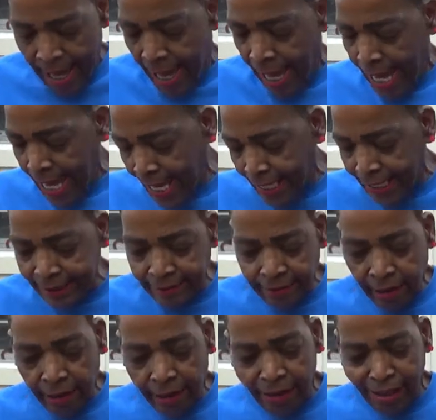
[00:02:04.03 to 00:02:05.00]
And,
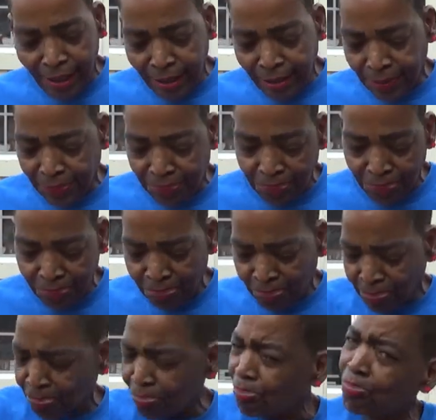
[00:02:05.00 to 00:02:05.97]
um,
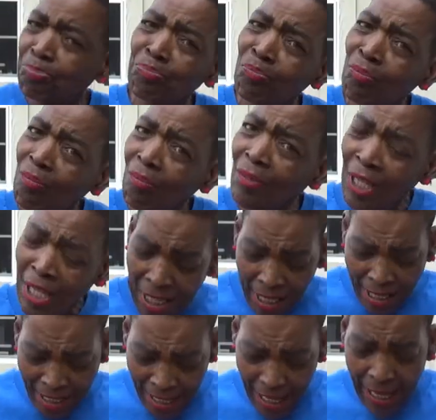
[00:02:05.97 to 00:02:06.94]

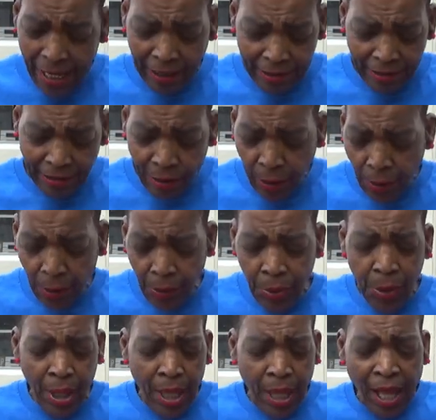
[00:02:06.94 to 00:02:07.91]
yeah, so
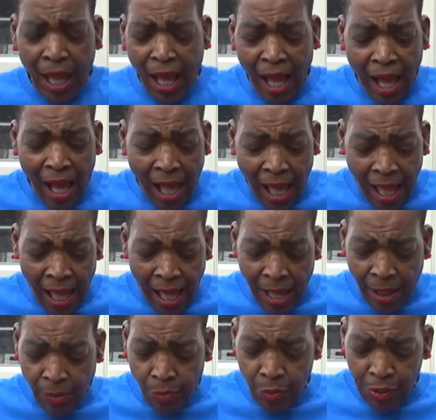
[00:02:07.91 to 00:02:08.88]

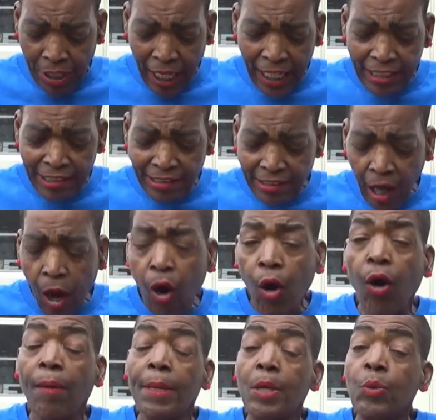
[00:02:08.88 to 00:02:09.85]
when I saw
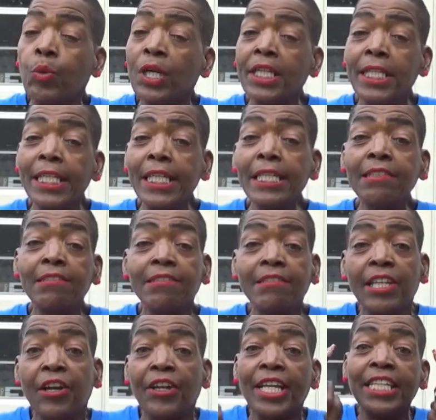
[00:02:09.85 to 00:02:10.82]
them, and what it is, is
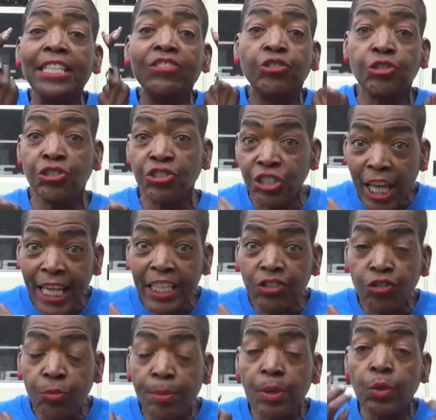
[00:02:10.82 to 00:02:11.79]
they're
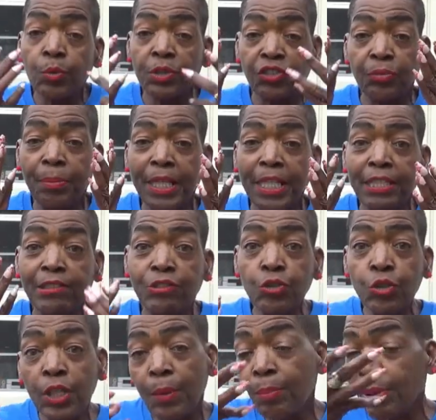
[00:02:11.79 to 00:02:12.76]
interchangeable, which means you
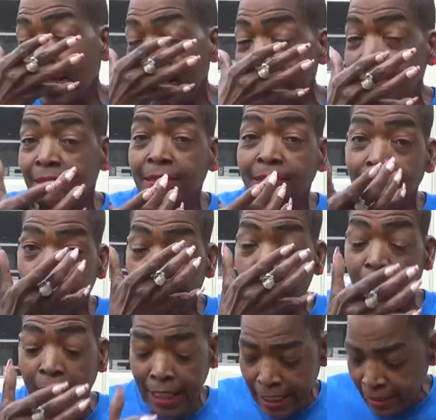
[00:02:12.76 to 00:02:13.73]
can place
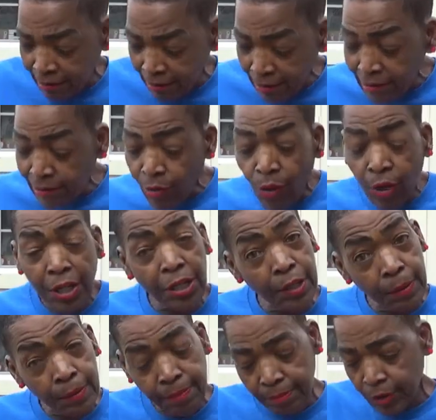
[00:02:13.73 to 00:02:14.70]
different lenses on
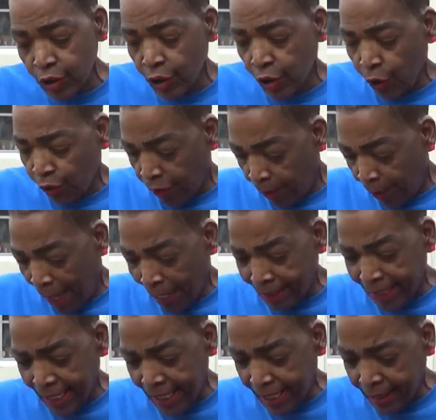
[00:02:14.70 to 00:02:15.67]
them, you know, the
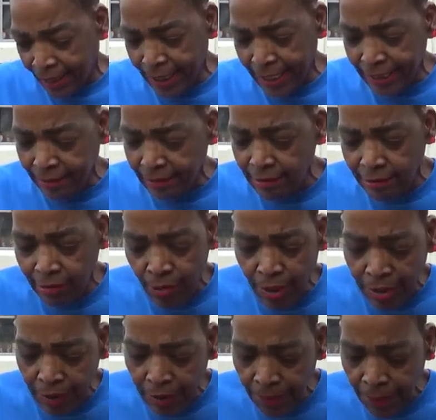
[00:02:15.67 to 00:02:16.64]
magnetic lenses on
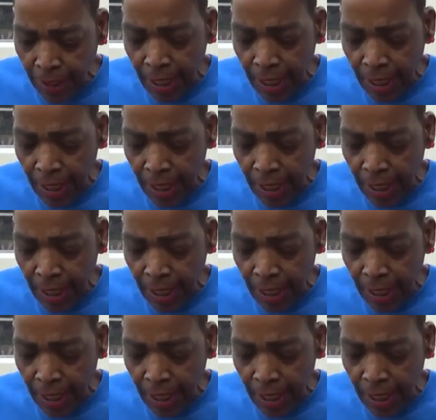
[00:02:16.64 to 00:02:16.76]
them.